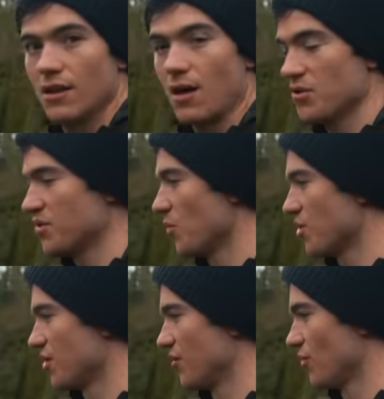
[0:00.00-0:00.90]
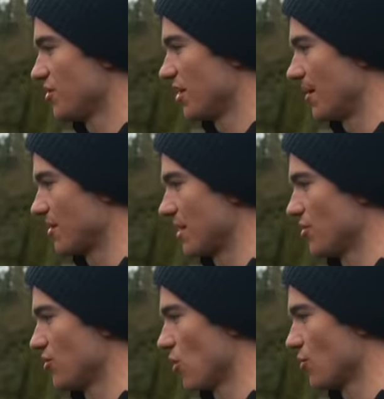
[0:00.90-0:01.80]
I wasn't watching the rod tip because there was
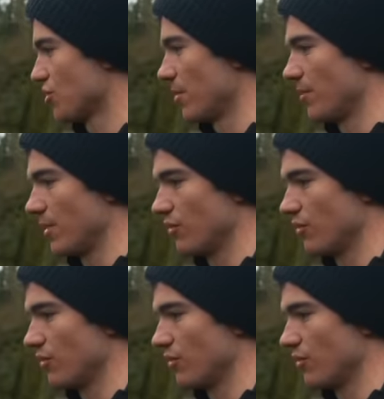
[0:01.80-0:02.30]
a dog jumping